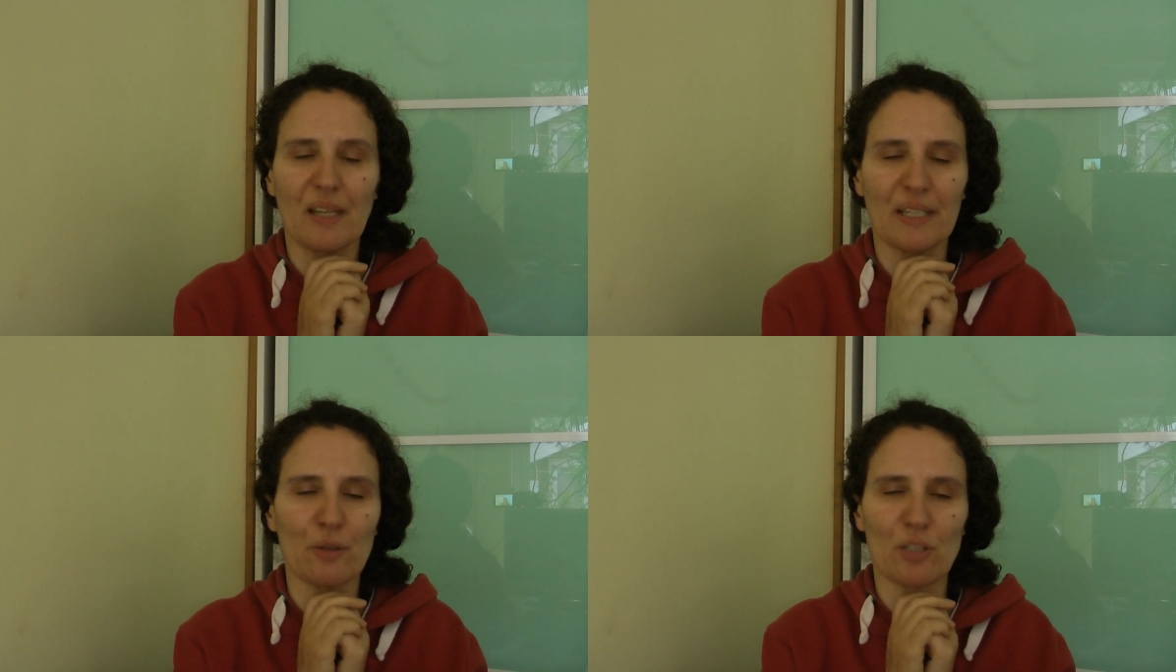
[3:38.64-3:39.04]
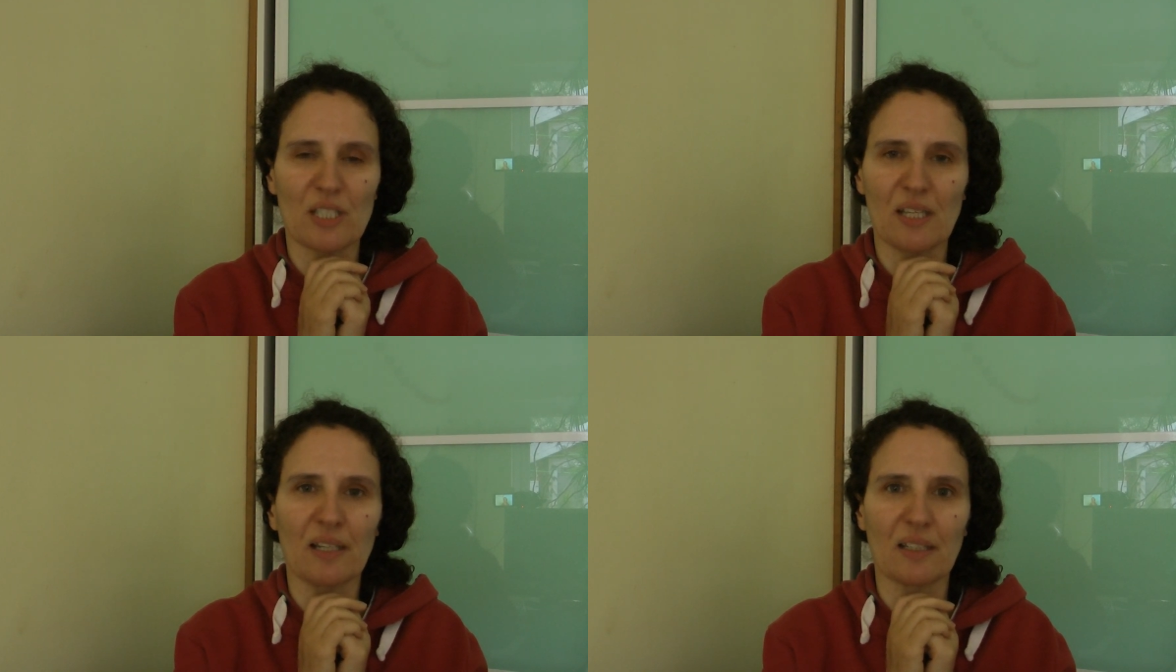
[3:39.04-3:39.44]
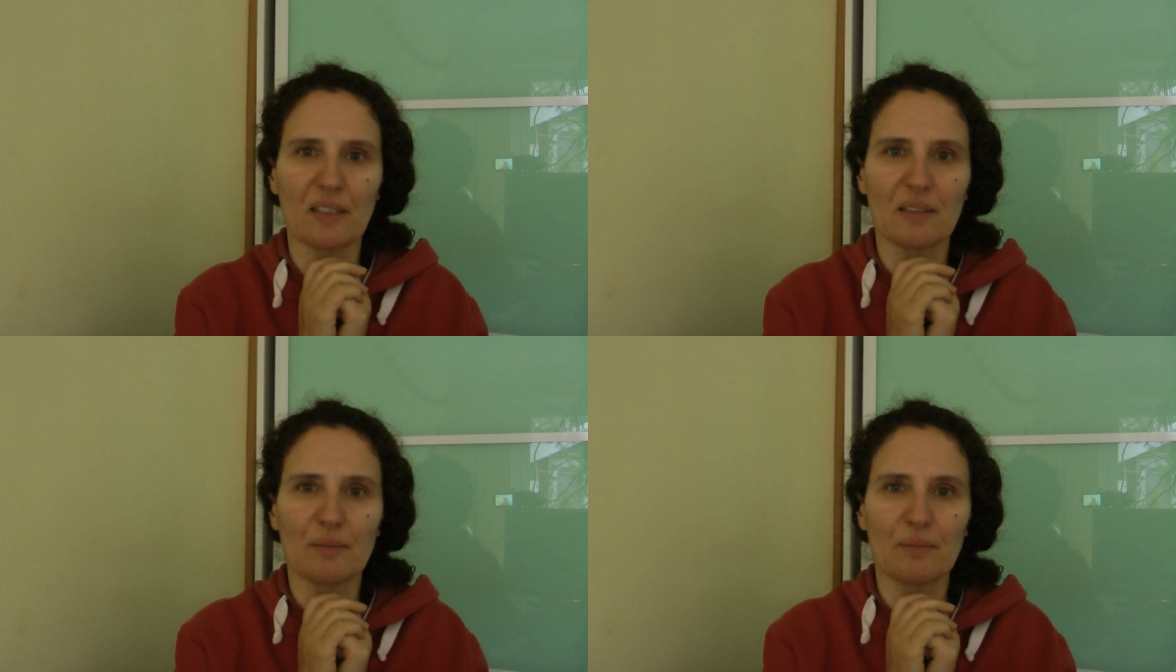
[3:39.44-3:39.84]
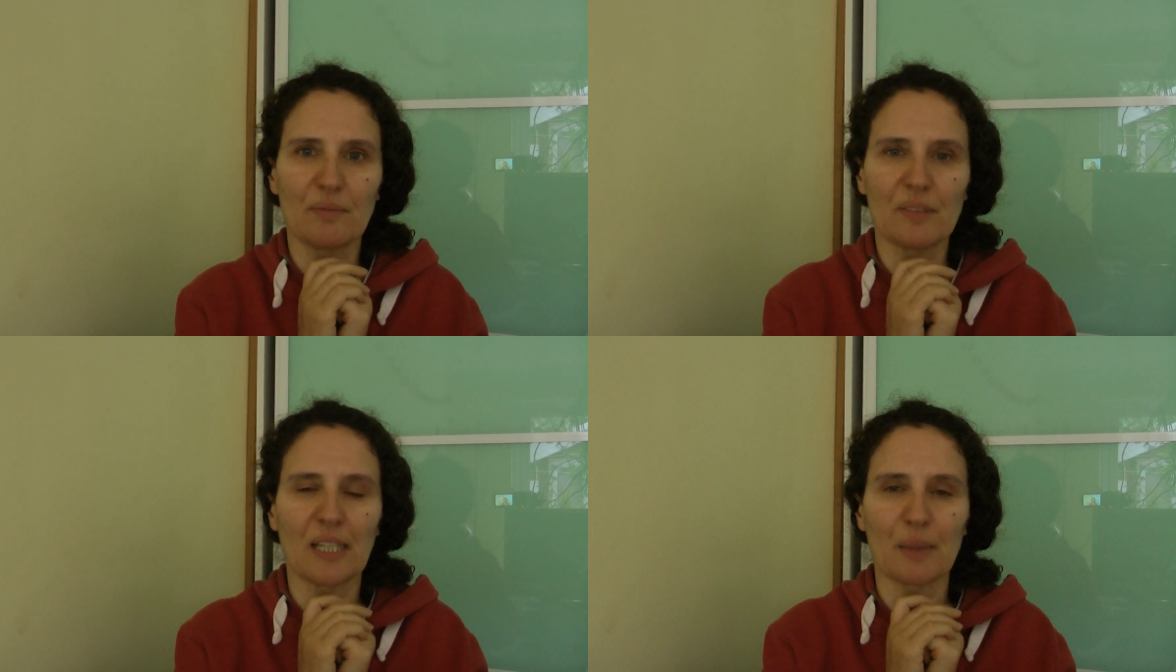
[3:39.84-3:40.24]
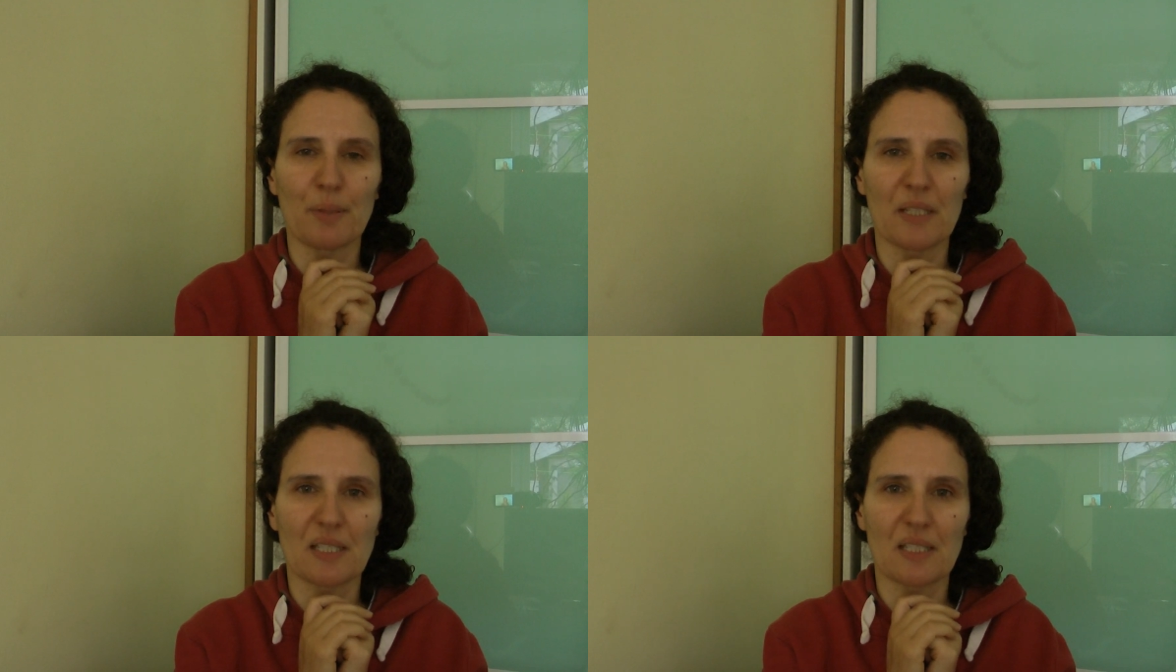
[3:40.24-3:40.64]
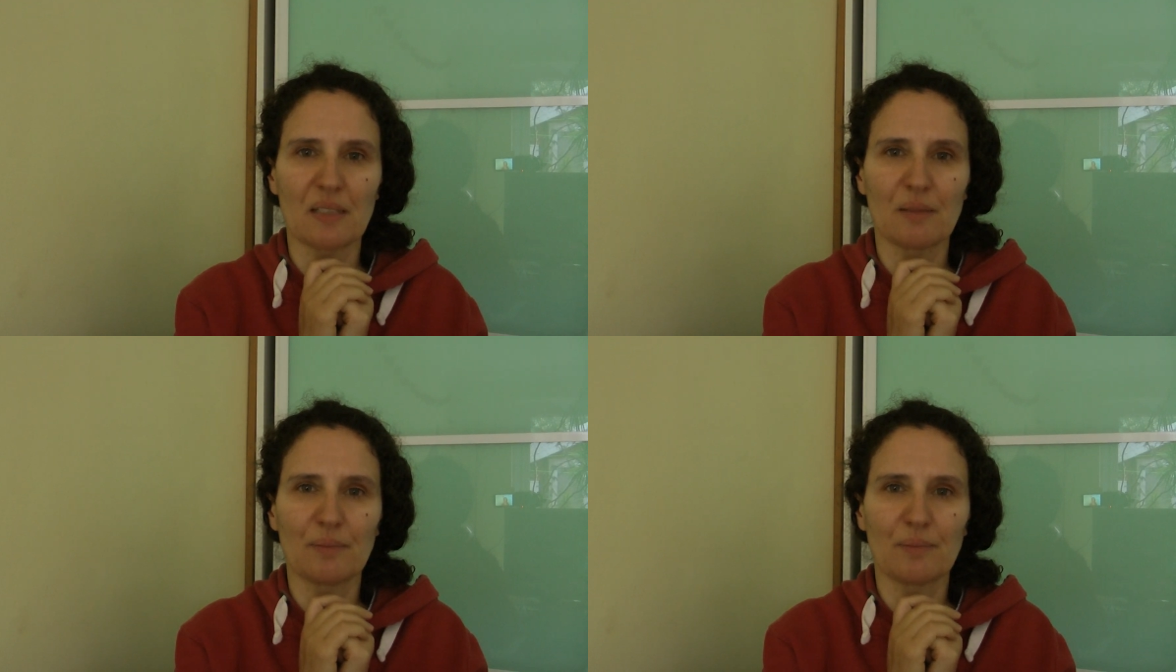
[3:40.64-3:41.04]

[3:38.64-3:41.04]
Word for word: And you just hug that person.